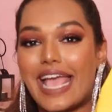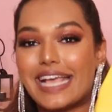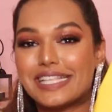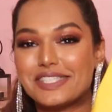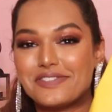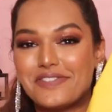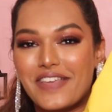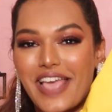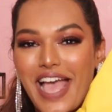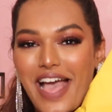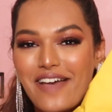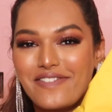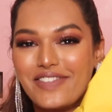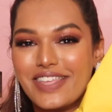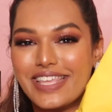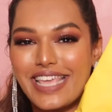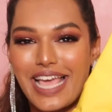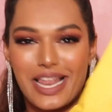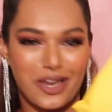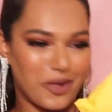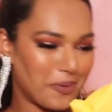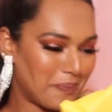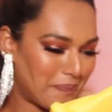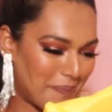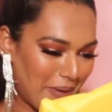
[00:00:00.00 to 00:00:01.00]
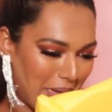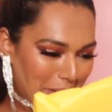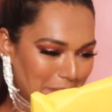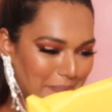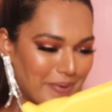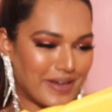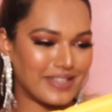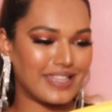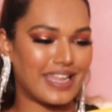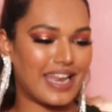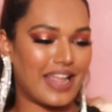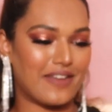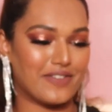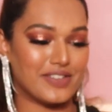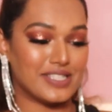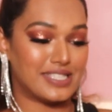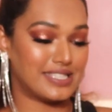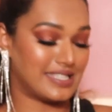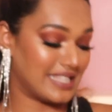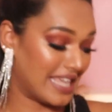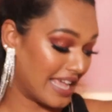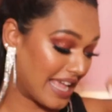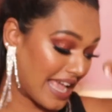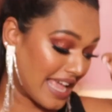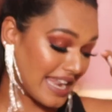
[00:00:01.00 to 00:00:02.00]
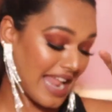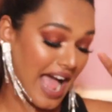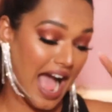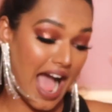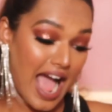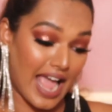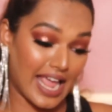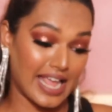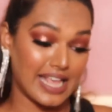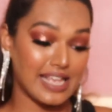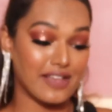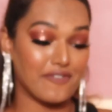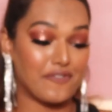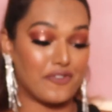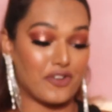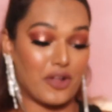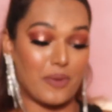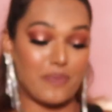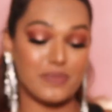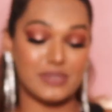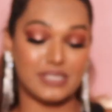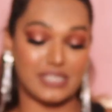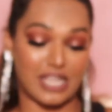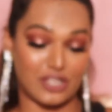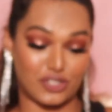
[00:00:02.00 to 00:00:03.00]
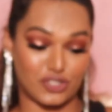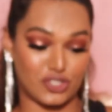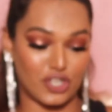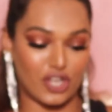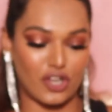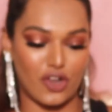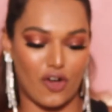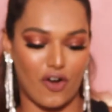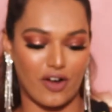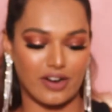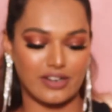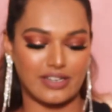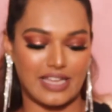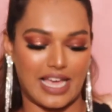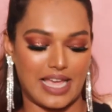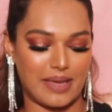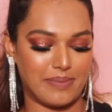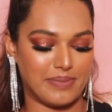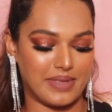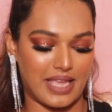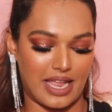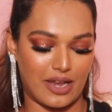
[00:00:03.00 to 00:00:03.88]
Next we have the yellow paper that I was seeing and eyeing from such a long time.